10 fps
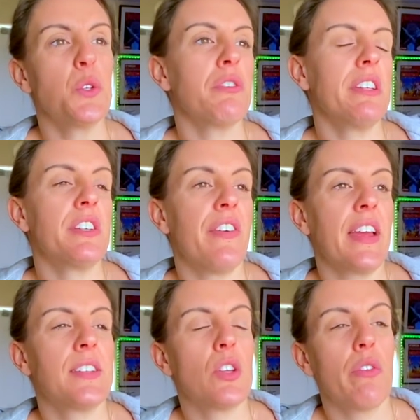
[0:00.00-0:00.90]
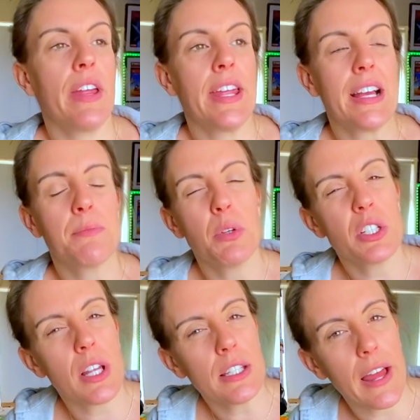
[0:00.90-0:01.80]
interface, as much
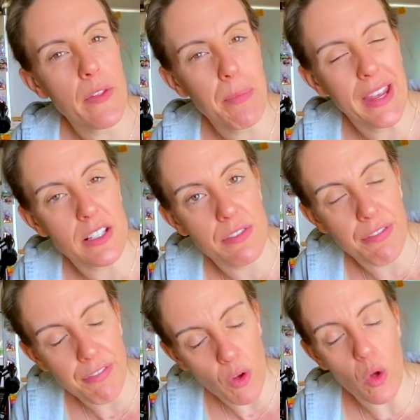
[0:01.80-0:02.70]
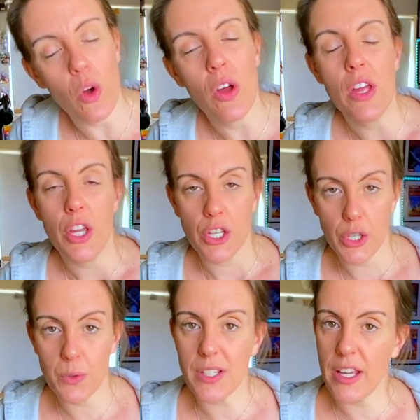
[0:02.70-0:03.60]
as I like the PS4
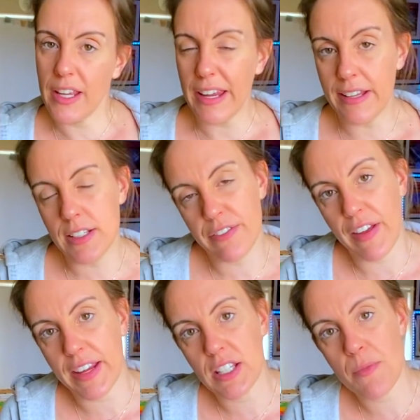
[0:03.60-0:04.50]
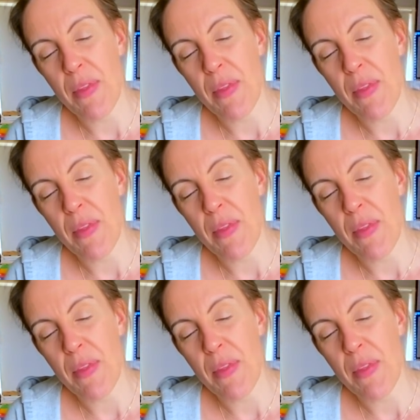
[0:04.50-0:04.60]
user interface.